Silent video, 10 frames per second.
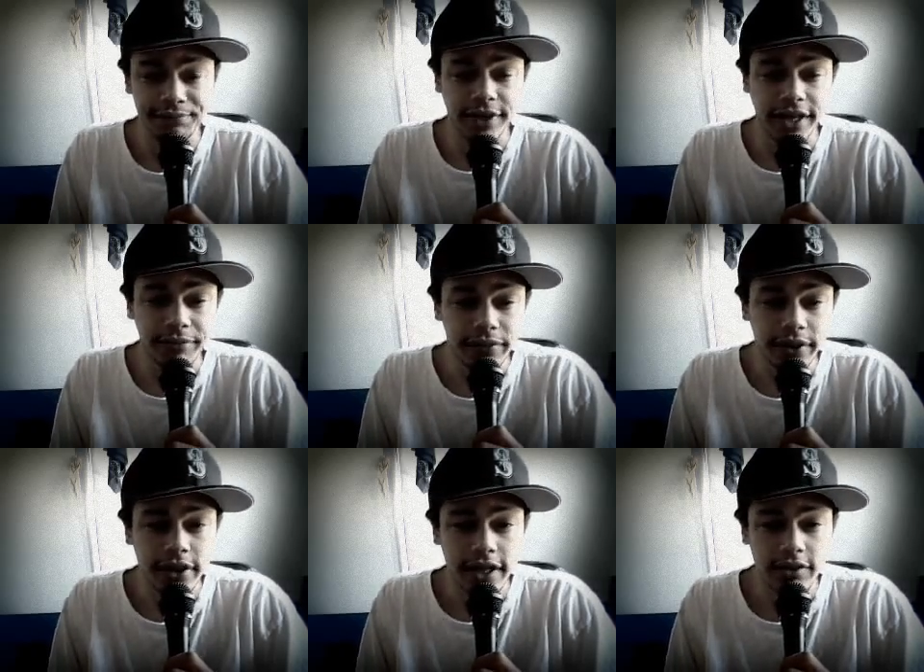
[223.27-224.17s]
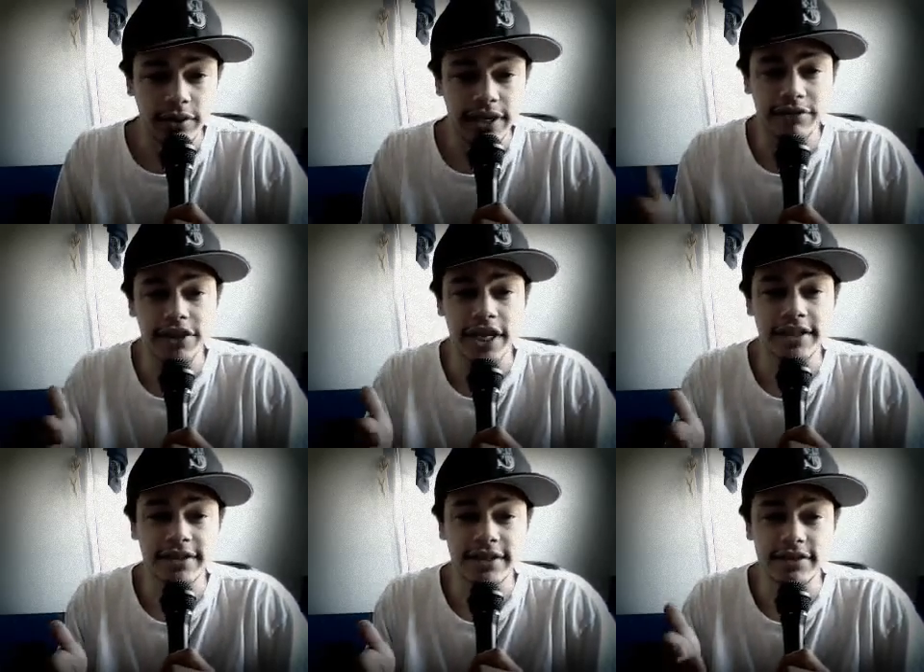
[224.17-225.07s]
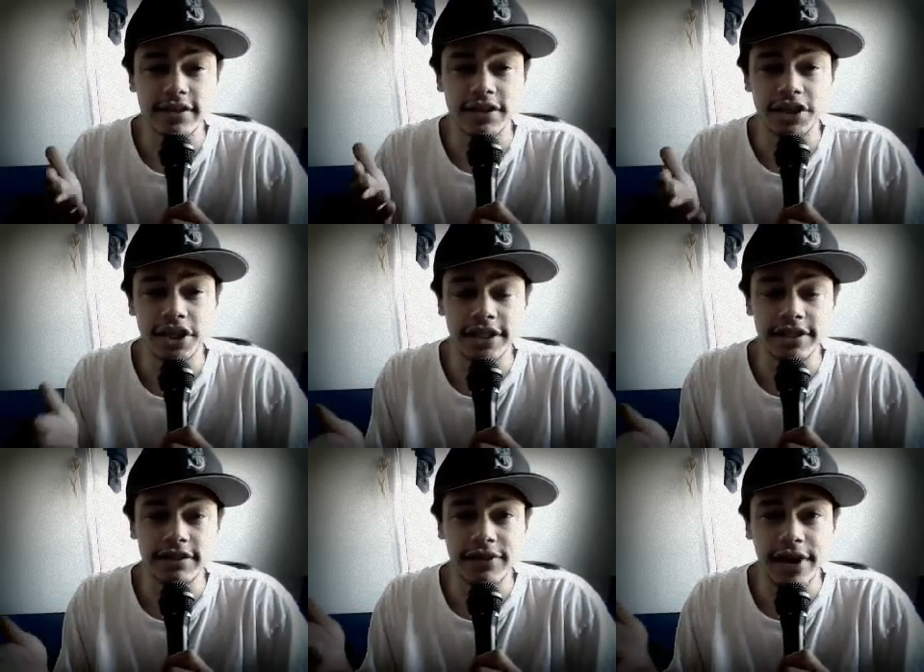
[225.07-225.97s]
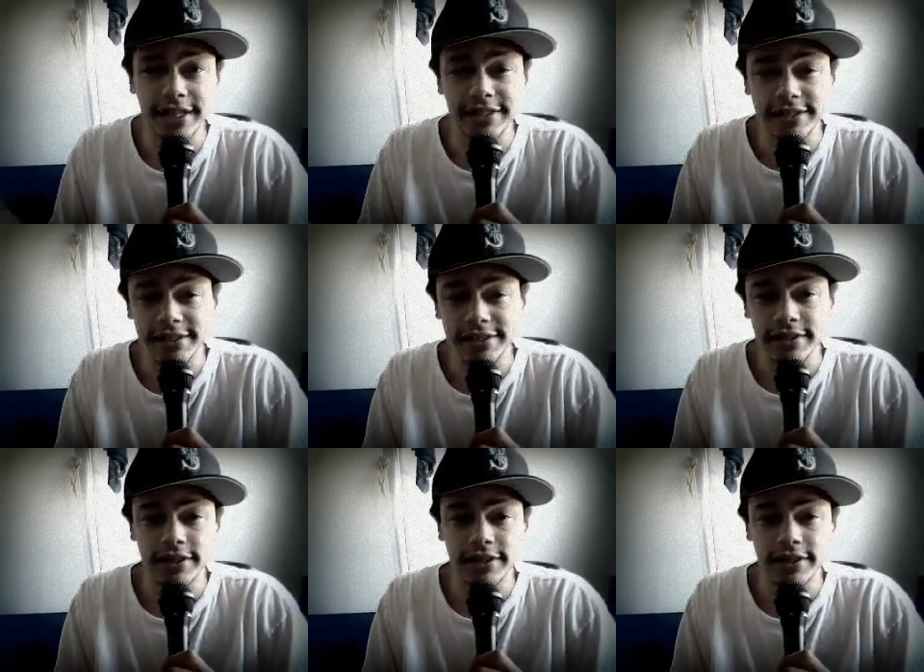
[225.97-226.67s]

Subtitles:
Okay, that's why you have Genesis, the genes of Isis.